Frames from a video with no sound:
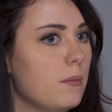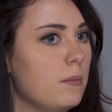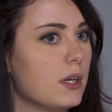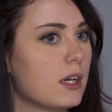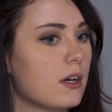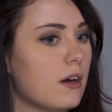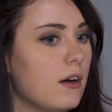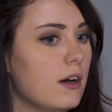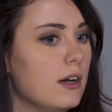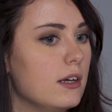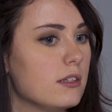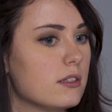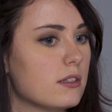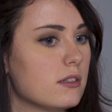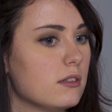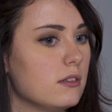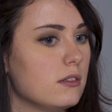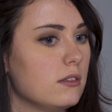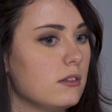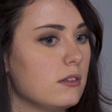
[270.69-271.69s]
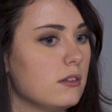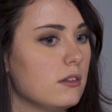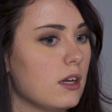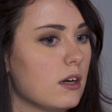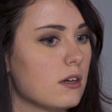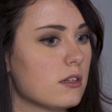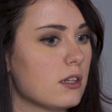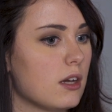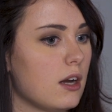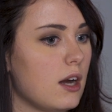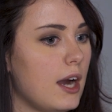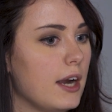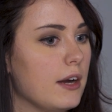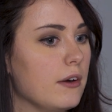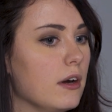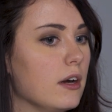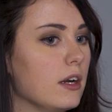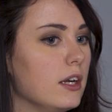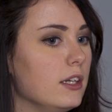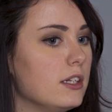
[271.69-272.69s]
because there's a
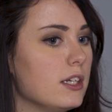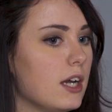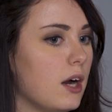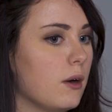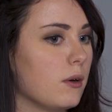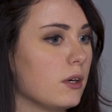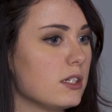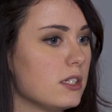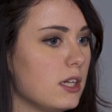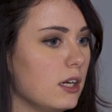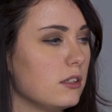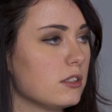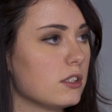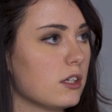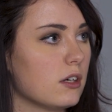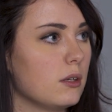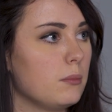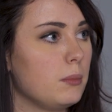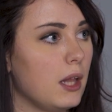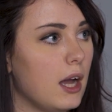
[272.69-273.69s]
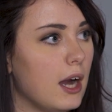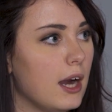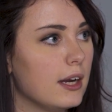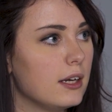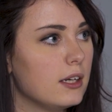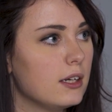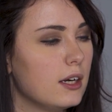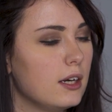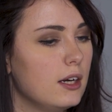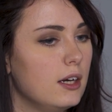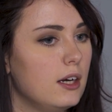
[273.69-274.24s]
hierarchy to how our styles are applied.